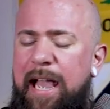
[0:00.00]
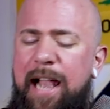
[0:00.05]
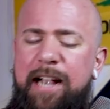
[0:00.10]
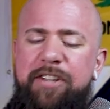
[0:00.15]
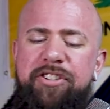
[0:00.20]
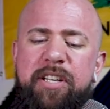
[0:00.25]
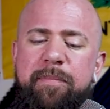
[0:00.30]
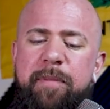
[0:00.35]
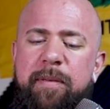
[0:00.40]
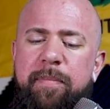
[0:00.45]

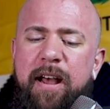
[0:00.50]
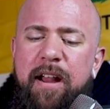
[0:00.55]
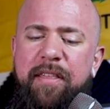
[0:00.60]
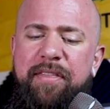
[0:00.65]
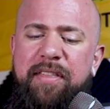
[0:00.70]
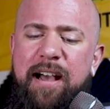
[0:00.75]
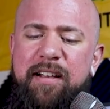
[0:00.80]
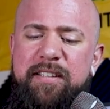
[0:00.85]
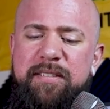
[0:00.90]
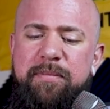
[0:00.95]
Actually, it'd be about
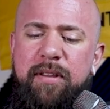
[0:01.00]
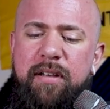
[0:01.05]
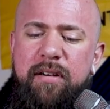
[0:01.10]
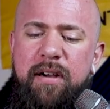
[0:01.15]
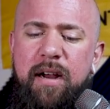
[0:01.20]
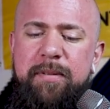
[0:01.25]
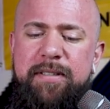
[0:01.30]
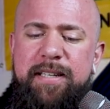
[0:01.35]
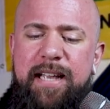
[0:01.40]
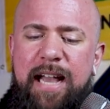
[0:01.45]
1,000
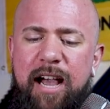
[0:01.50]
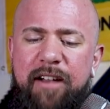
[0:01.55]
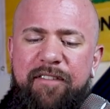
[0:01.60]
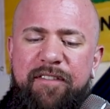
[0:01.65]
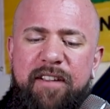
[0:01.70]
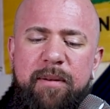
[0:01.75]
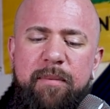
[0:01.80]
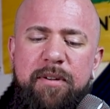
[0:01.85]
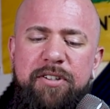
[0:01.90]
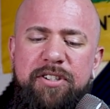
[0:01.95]
milligrams of caffeine,